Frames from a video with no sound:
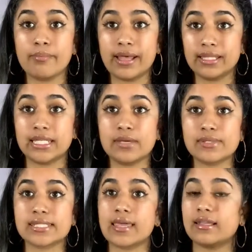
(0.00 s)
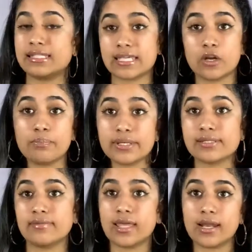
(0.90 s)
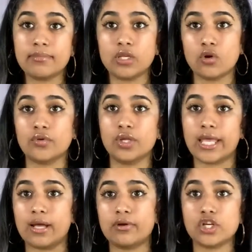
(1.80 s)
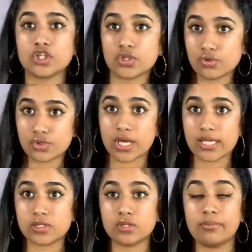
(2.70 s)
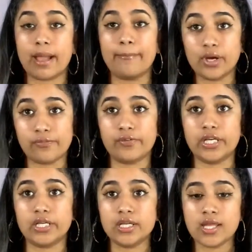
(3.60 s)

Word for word: Melanie, was like, les quiero presentar a mi novio. Like, I want to introduce you guys to my boyfriend.